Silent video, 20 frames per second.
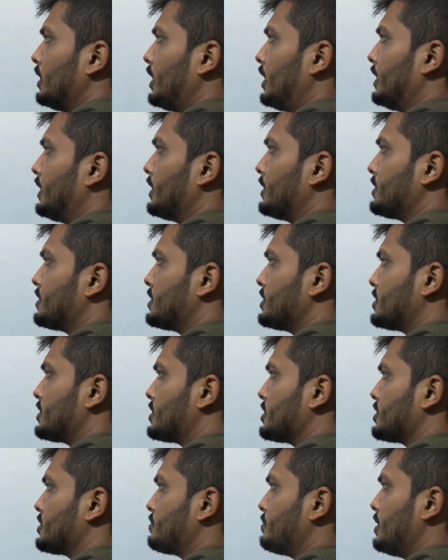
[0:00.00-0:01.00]
So
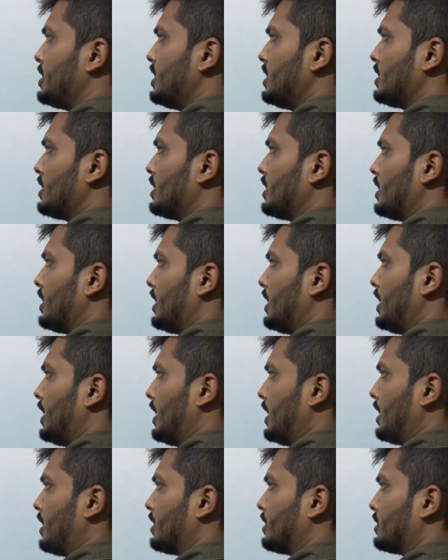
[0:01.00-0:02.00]
let this distance
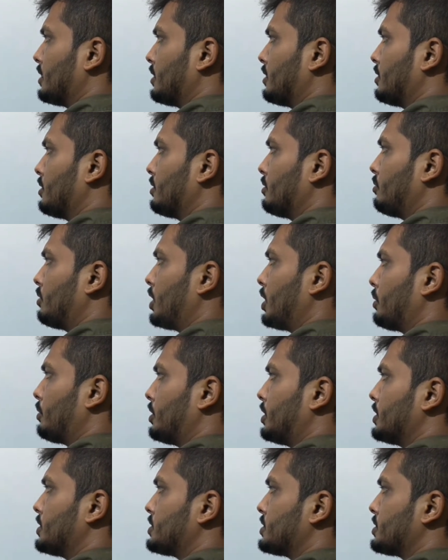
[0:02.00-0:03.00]
be A.
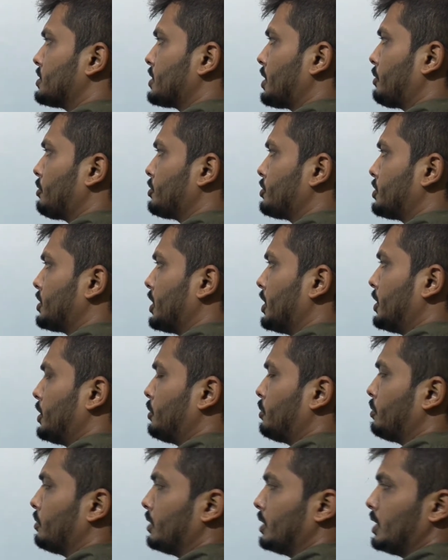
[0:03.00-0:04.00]
Whatever distance
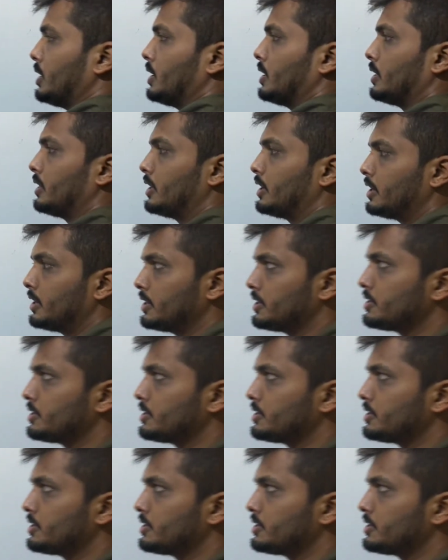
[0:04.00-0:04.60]
I was telling you,